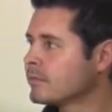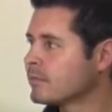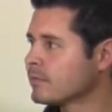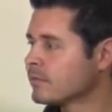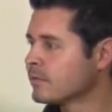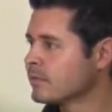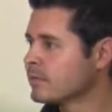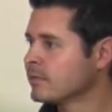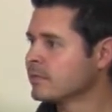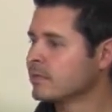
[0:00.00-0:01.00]

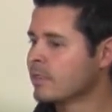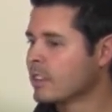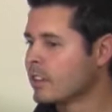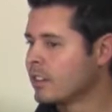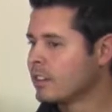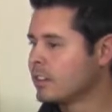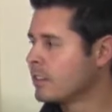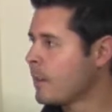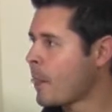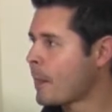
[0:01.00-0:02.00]

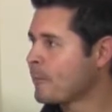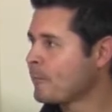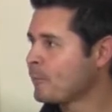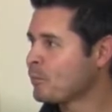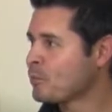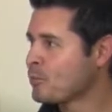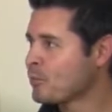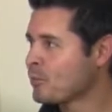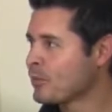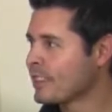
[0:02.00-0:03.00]

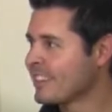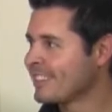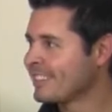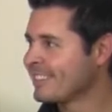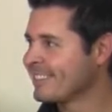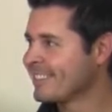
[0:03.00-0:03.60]
No words are spoken by the person on screen.